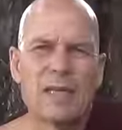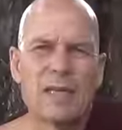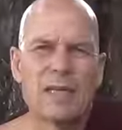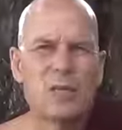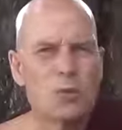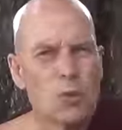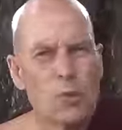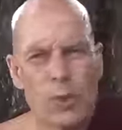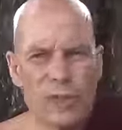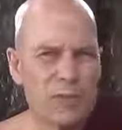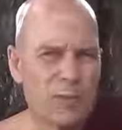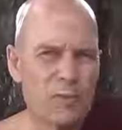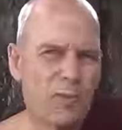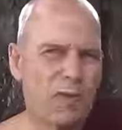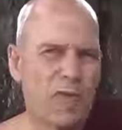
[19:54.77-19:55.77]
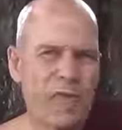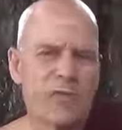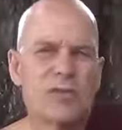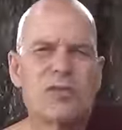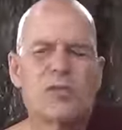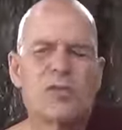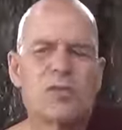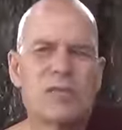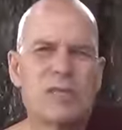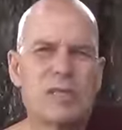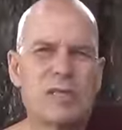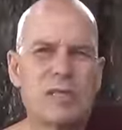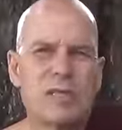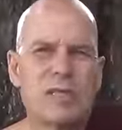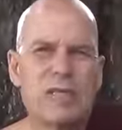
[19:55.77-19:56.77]
This will bring something else.
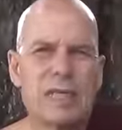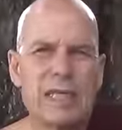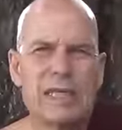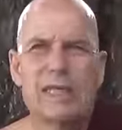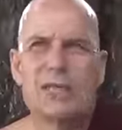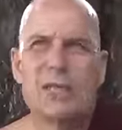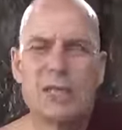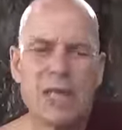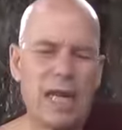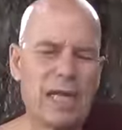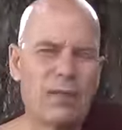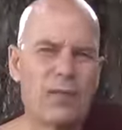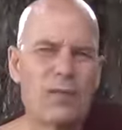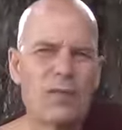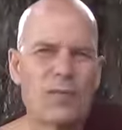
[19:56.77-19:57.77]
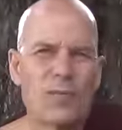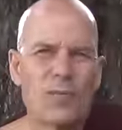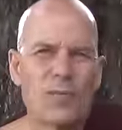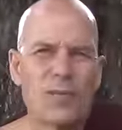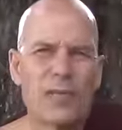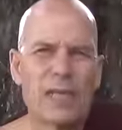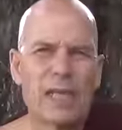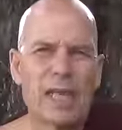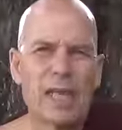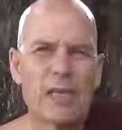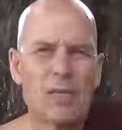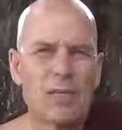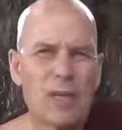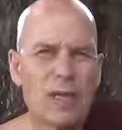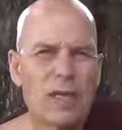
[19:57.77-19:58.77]
into the life
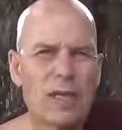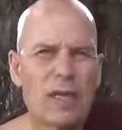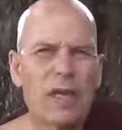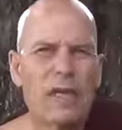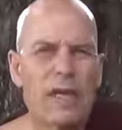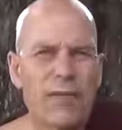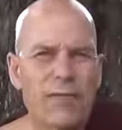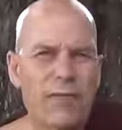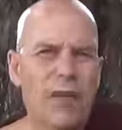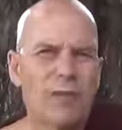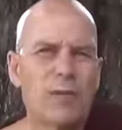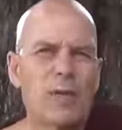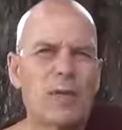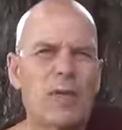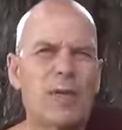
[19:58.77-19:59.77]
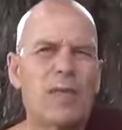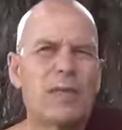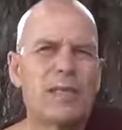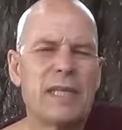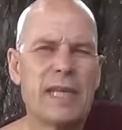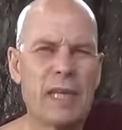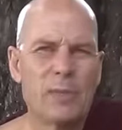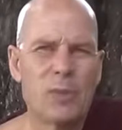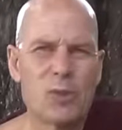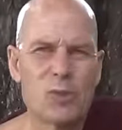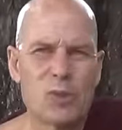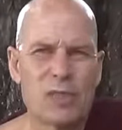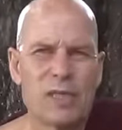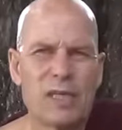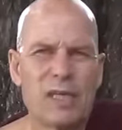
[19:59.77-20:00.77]
and lift up the
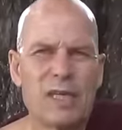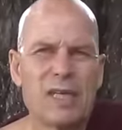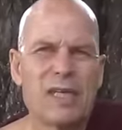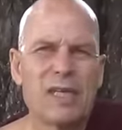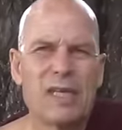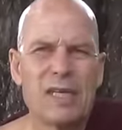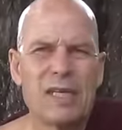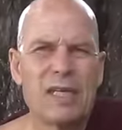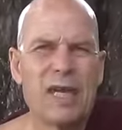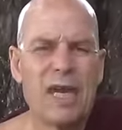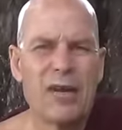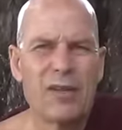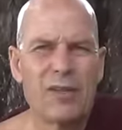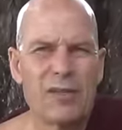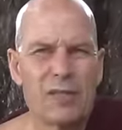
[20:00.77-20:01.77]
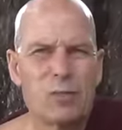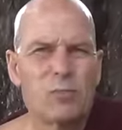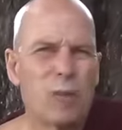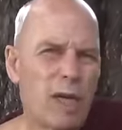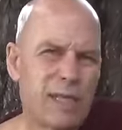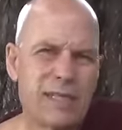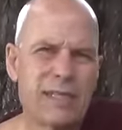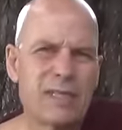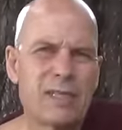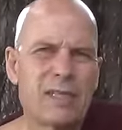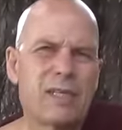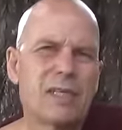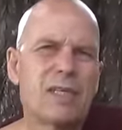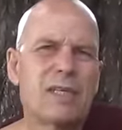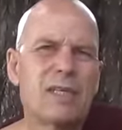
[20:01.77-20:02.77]
layperson out of this mud
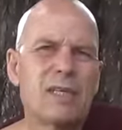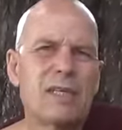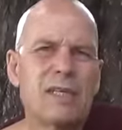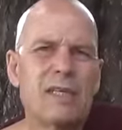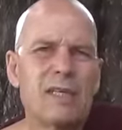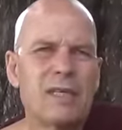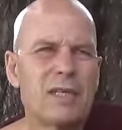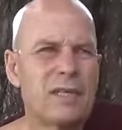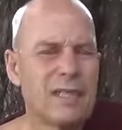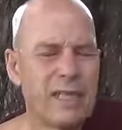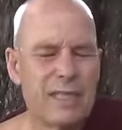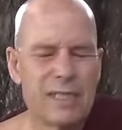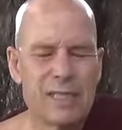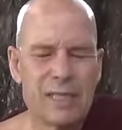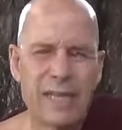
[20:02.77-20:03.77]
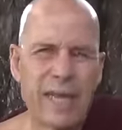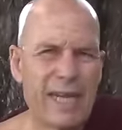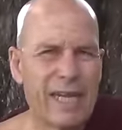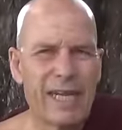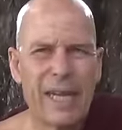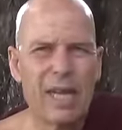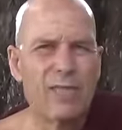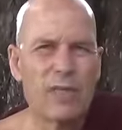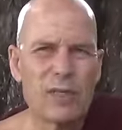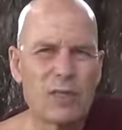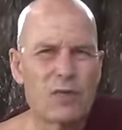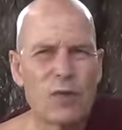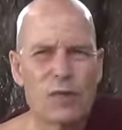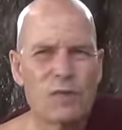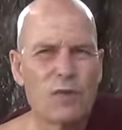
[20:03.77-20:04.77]
that is like an elephant
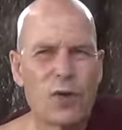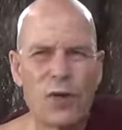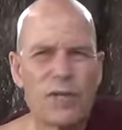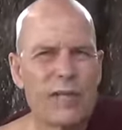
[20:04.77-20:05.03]
who has fallen